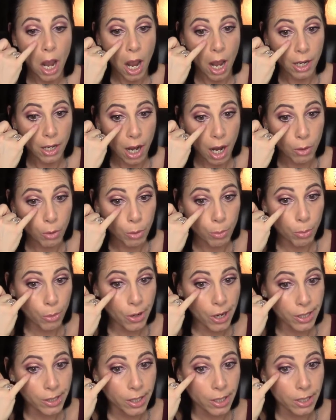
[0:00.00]
and I will
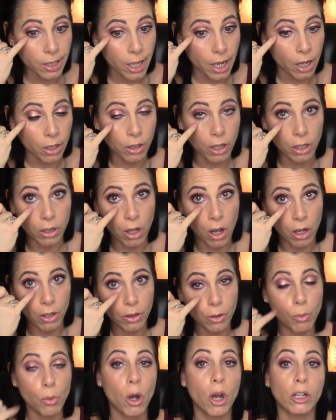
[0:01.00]
press it down along
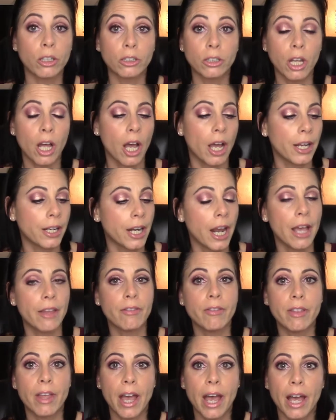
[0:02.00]
the waterline
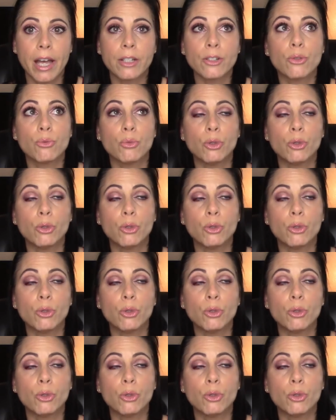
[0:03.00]
and that